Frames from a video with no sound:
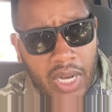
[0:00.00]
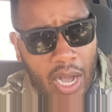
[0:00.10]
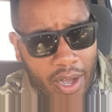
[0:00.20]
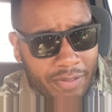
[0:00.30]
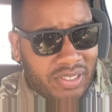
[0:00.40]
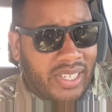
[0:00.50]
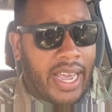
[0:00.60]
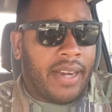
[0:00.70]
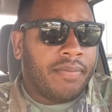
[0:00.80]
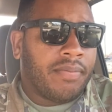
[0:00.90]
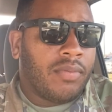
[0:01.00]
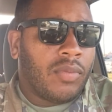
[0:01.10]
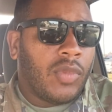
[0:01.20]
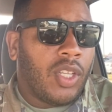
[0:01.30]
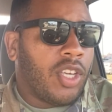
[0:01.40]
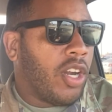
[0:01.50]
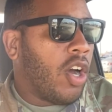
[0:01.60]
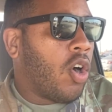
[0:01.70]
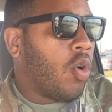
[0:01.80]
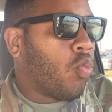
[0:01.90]
offset, you
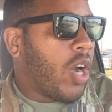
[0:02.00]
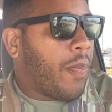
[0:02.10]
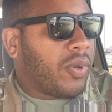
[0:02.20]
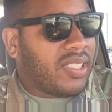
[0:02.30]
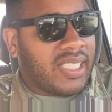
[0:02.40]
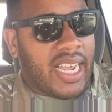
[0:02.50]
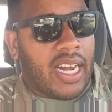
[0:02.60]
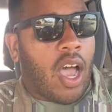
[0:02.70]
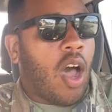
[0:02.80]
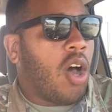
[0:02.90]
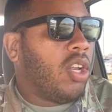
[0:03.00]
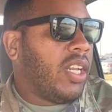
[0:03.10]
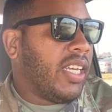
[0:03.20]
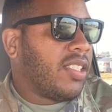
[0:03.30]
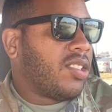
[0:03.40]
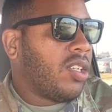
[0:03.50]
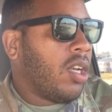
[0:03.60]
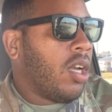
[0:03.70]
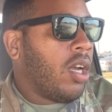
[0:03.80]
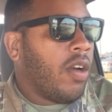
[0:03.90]
know, represent all of this
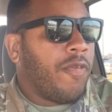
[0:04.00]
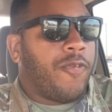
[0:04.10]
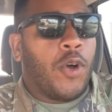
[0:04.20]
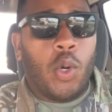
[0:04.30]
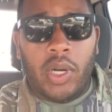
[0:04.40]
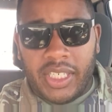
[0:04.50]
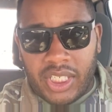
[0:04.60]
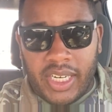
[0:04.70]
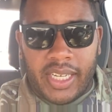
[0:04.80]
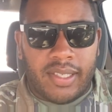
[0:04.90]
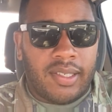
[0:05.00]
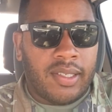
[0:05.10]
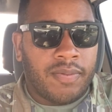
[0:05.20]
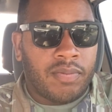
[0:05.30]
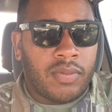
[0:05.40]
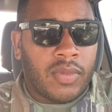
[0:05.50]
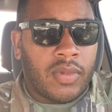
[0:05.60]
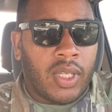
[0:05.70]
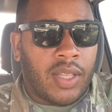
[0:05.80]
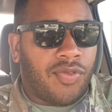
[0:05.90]
foolishness,
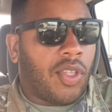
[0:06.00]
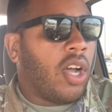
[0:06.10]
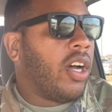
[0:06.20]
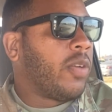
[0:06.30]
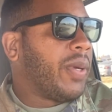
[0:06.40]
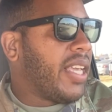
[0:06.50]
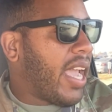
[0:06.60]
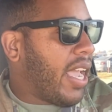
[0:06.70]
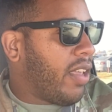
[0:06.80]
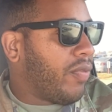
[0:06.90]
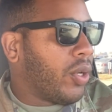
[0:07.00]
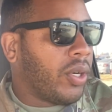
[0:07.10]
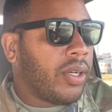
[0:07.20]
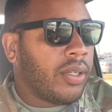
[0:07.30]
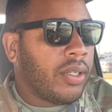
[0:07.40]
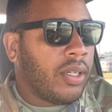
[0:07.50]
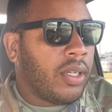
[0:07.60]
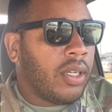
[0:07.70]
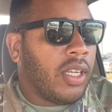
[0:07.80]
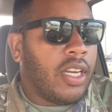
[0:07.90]
thug behavior,
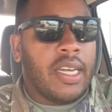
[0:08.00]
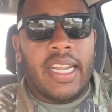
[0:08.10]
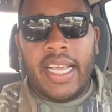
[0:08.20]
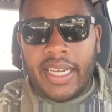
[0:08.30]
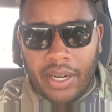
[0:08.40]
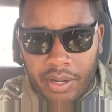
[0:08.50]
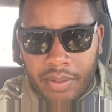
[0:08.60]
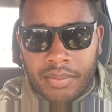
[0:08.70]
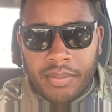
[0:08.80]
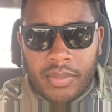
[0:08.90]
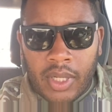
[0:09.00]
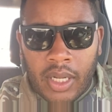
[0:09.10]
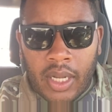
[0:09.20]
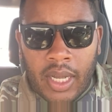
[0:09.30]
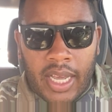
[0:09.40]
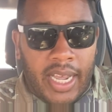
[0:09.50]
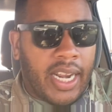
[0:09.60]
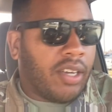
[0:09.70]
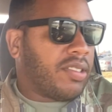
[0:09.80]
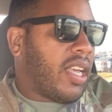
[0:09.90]
nigga them, and
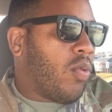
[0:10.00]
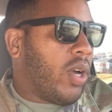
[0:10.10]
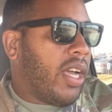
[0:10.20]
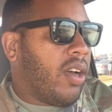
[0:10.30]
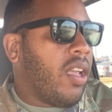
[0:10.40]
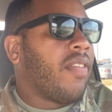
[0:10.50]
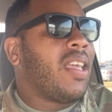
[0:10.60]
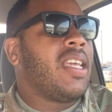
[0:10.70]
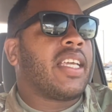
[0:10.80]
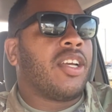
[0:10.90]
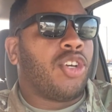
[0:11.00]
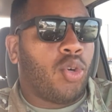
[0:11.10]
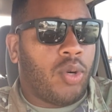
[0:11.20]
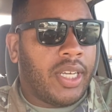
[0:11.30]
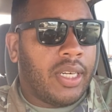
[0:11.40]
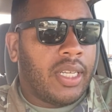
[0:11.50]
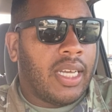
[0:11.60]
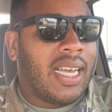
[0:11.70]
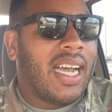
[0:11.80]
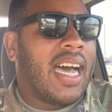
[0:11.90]
they'll say, well, if he can do it,
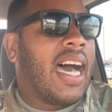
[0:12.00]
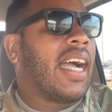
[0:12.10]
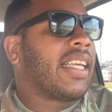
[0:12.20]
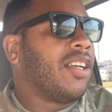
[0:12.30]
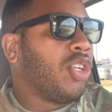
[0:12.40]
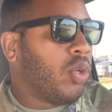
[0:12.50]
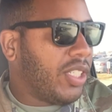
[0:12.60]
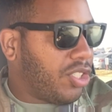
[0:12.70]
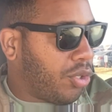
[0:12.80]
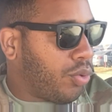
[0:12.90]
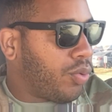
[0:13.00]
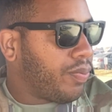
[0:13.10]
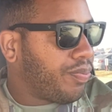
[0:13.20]
I can do it too.